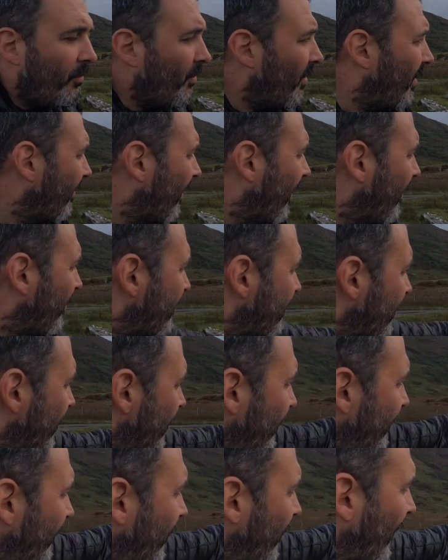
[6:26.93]
whenever I was sort
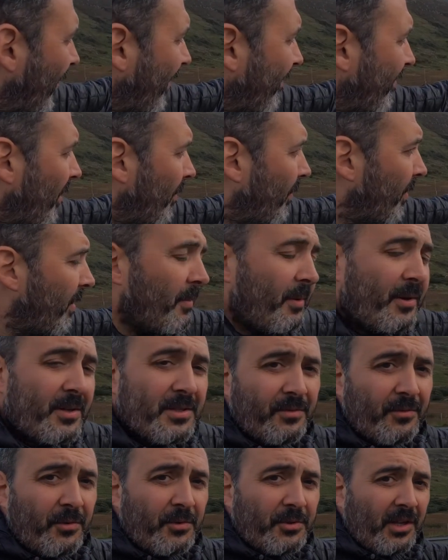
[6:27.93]
of photographing up here,
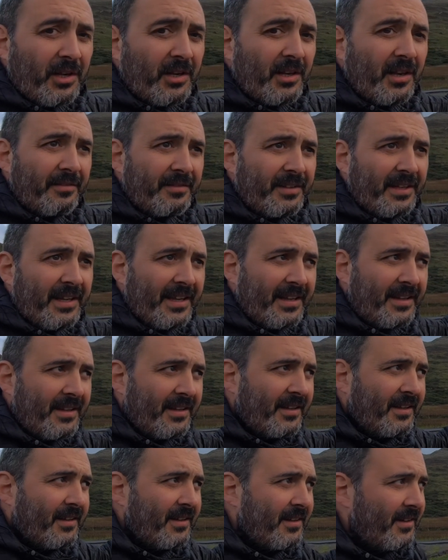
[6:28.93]
because of course I'd love to get
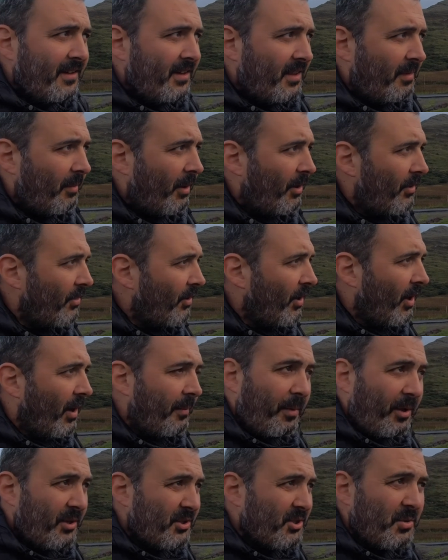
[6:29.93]
the mountain there.
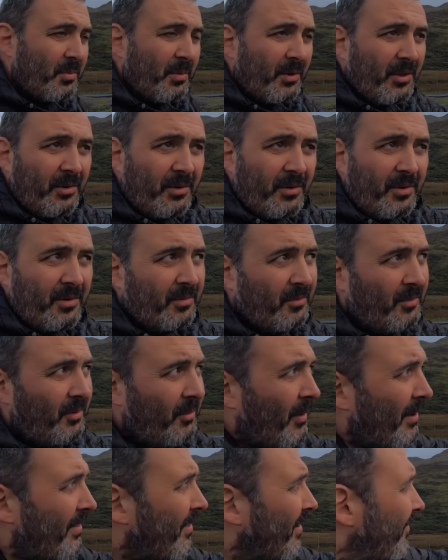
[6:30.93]
I'm not sure whether, with
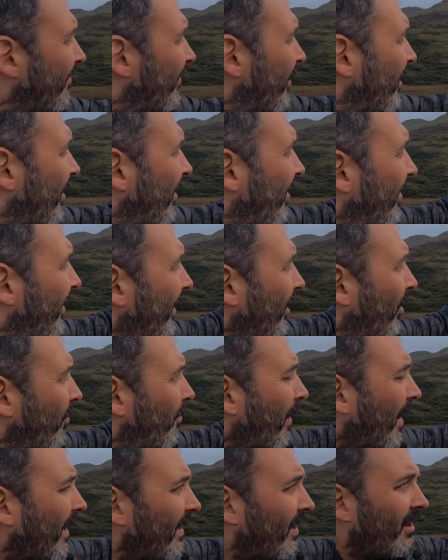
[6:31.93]
the way the thicker
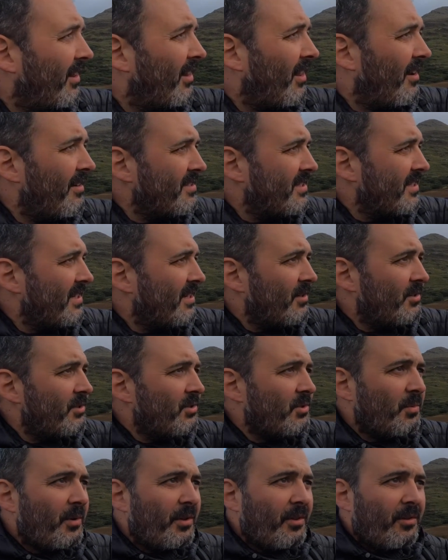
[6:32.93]
bank of clouds here,
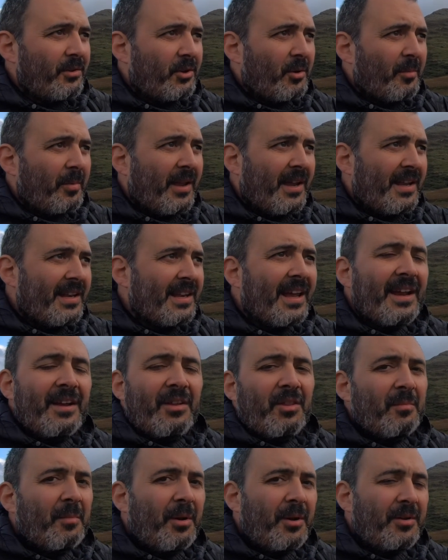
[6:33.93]
so whether there's going to be a light
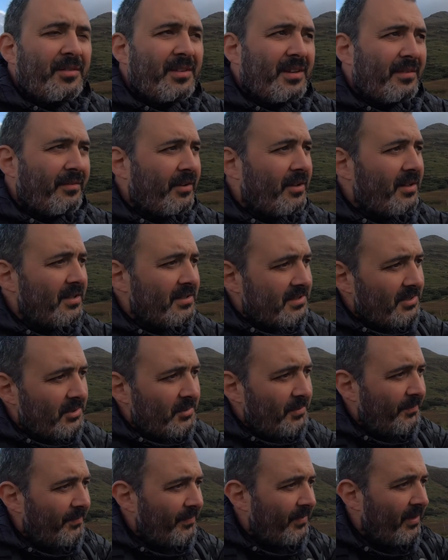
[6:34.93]
on the mountain, difficult.
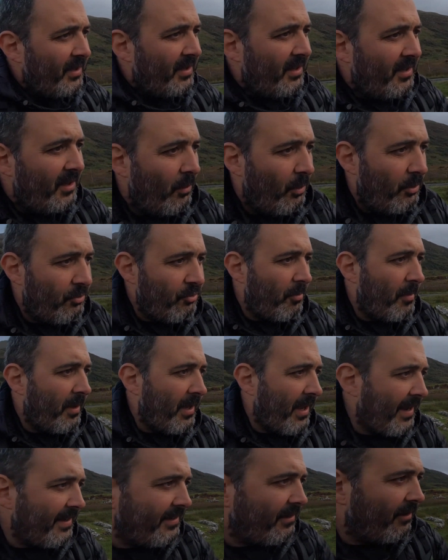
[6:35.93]
So what drew
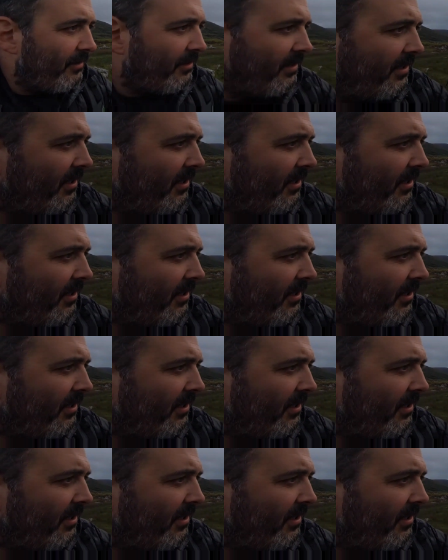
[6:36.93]
my eye down